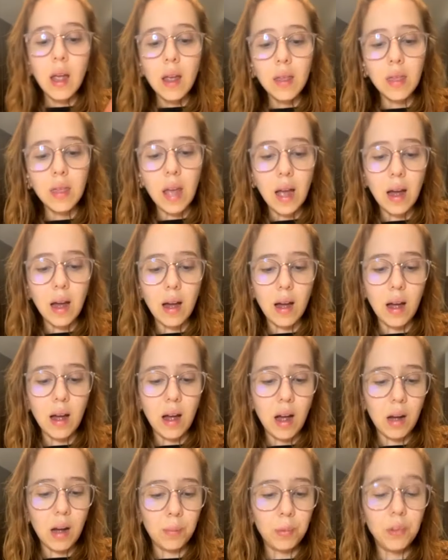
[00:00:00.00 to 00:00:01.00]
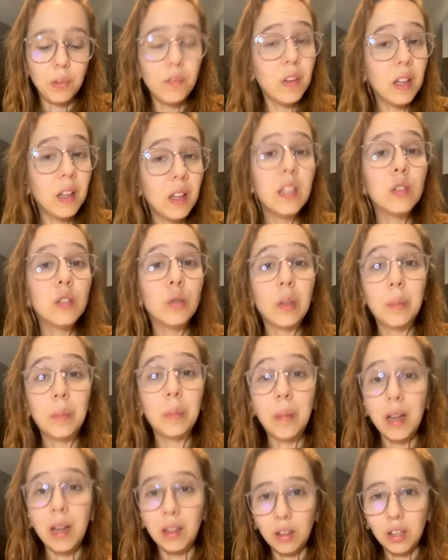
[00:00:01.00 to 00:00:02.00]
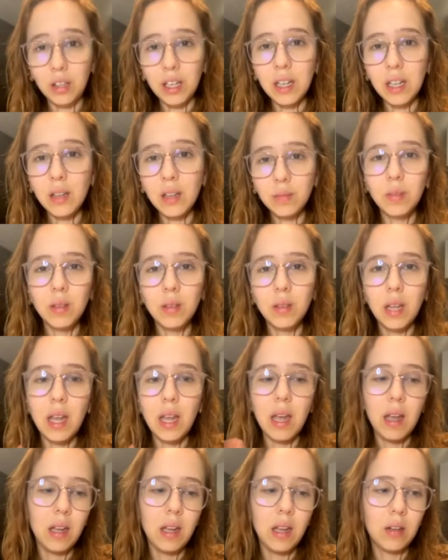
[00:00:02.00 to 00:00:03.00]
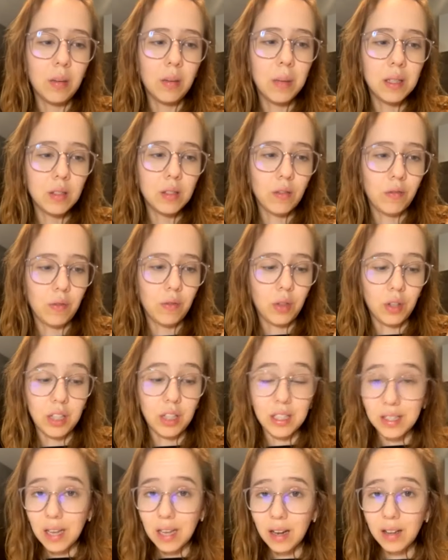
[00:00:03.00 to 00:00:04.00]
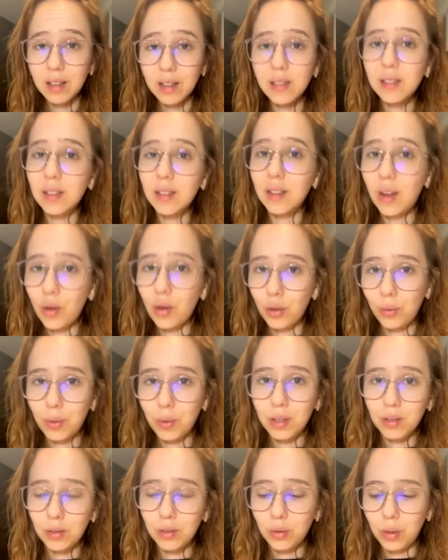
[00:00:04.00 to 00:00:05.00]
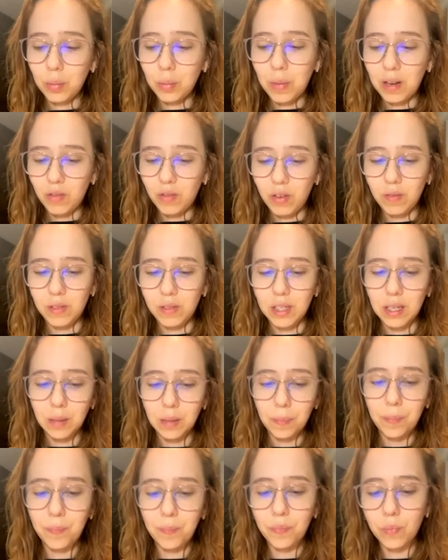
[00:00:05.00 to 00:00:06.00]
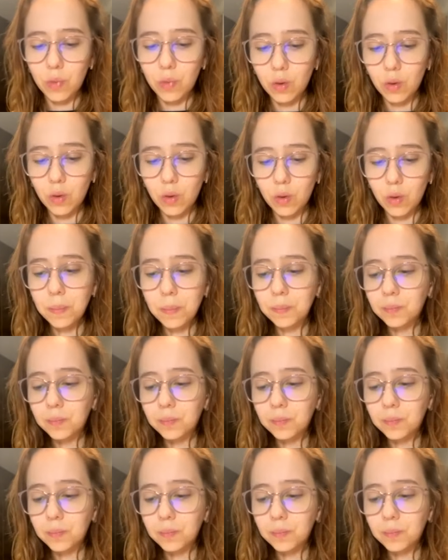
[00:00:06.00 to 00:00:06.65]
The apple filling, do it by 30 increments of 30 seconds. The other one, do it by 15. Okay?